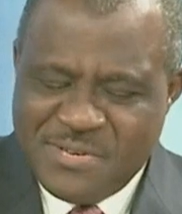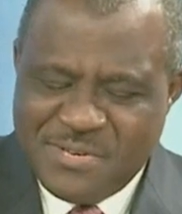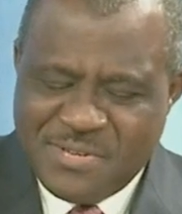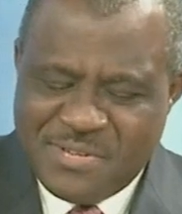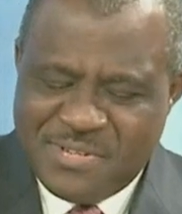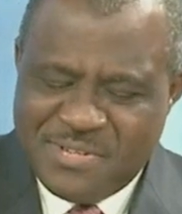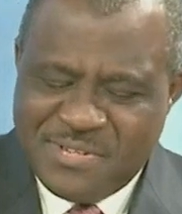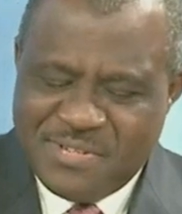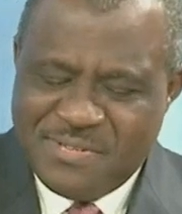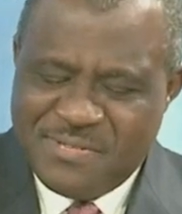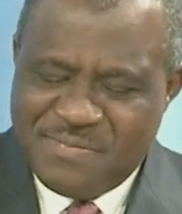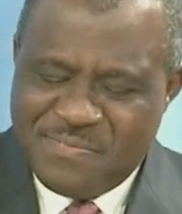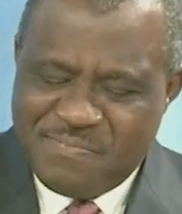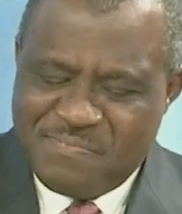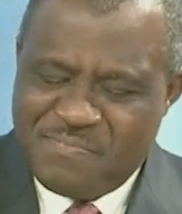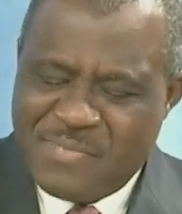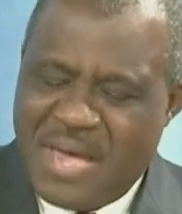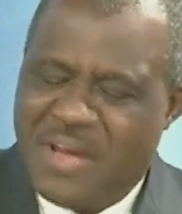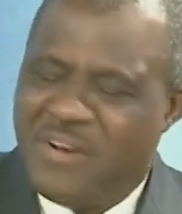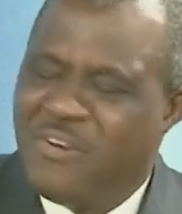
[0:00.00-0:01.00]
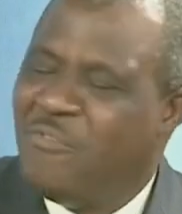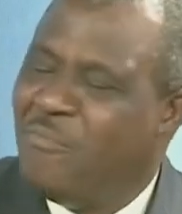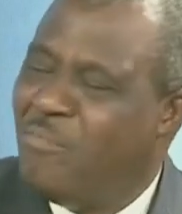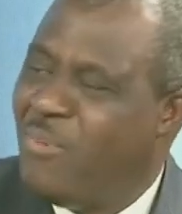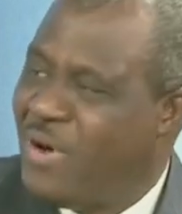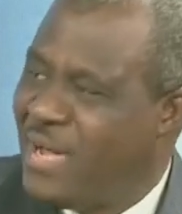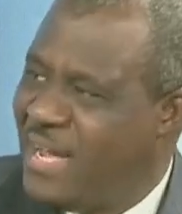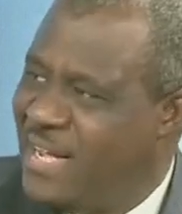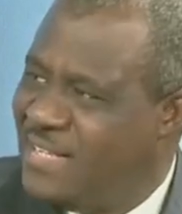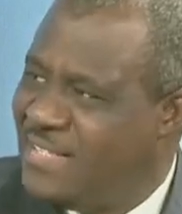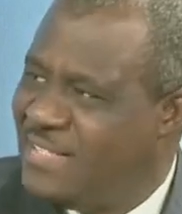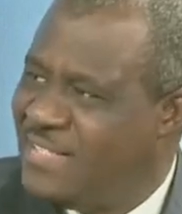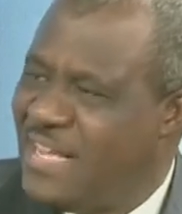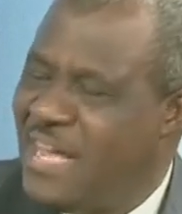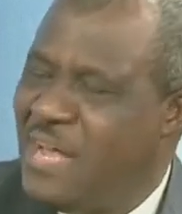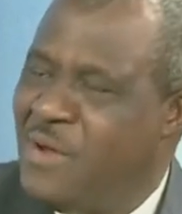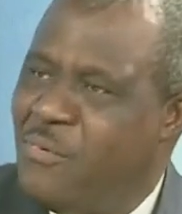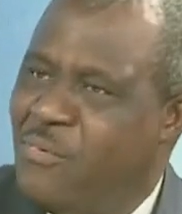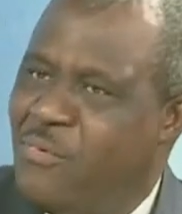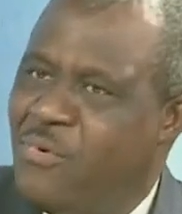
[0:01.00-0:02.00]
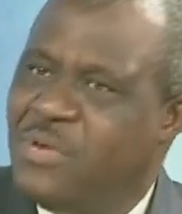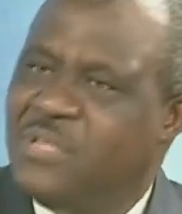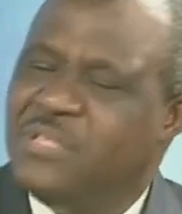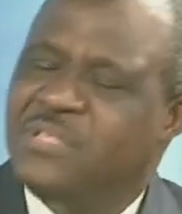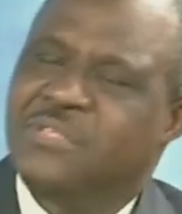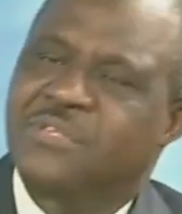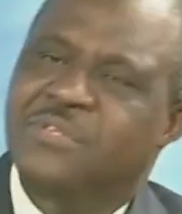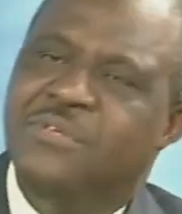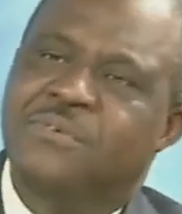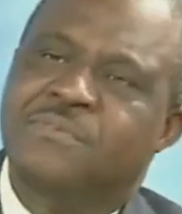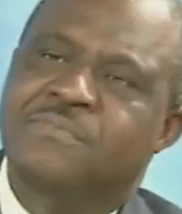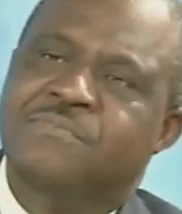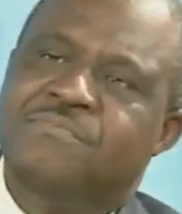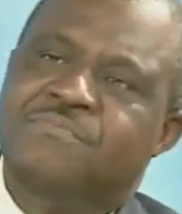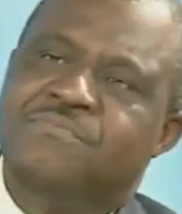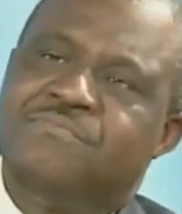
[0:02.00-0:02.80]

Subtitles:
those kind of buckets. I want, you know,